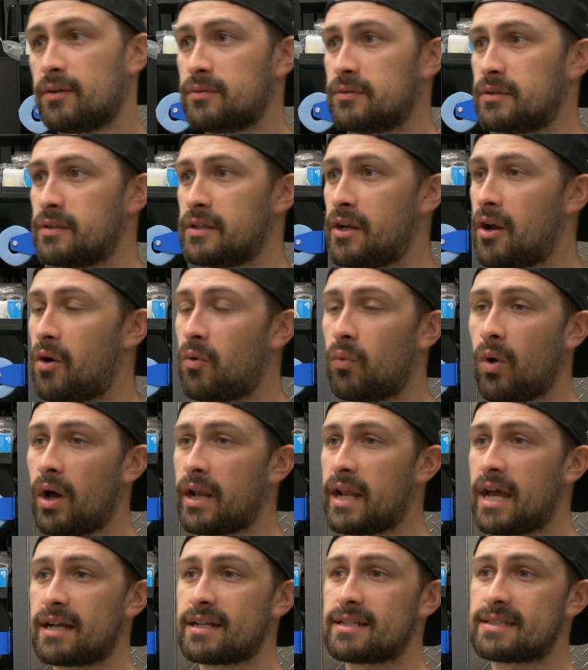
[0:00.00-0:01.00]

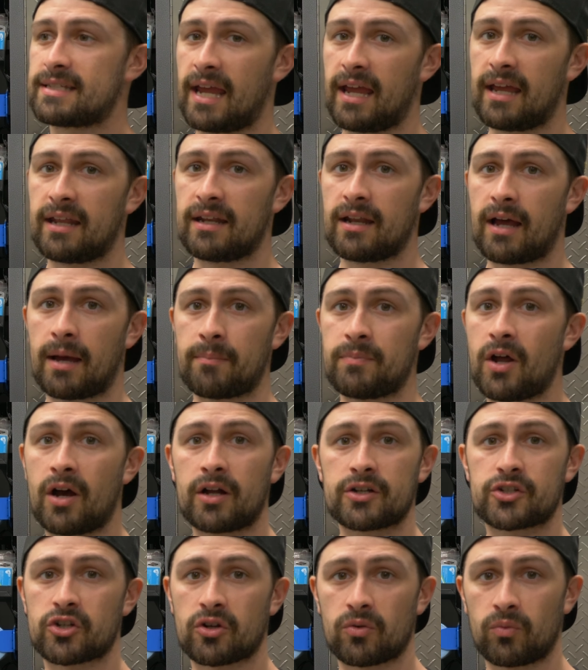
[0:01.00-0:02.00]
1 out of 10, I'm
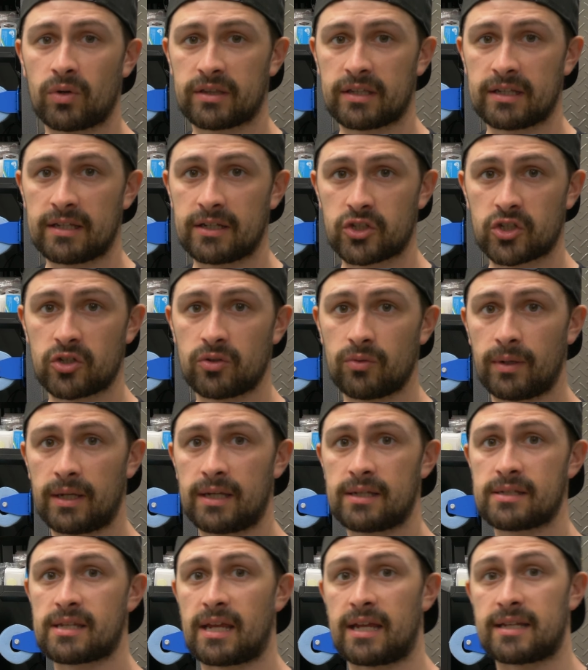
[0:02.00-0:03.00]
not sure what the issue
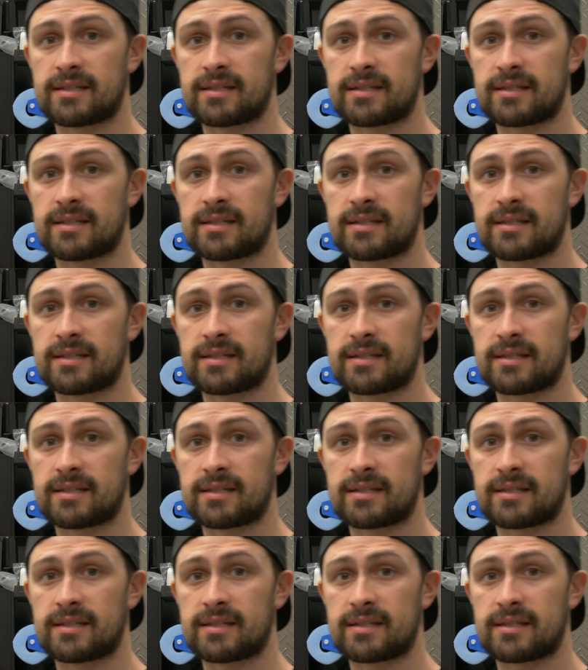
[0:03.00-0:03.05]
is.